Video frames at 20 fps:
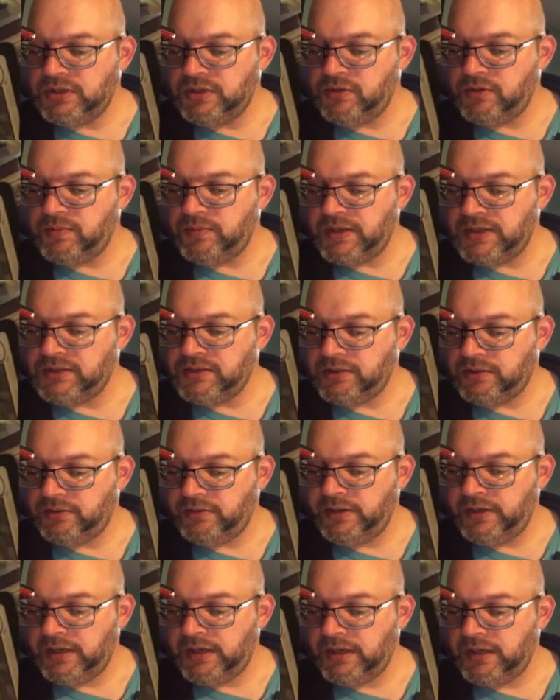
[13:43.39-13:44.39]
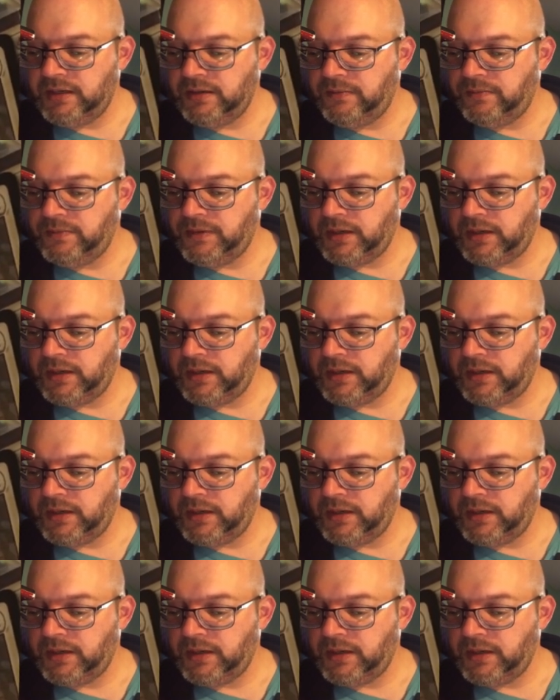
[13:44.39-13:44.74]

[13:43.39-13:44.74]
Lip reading: and you can basically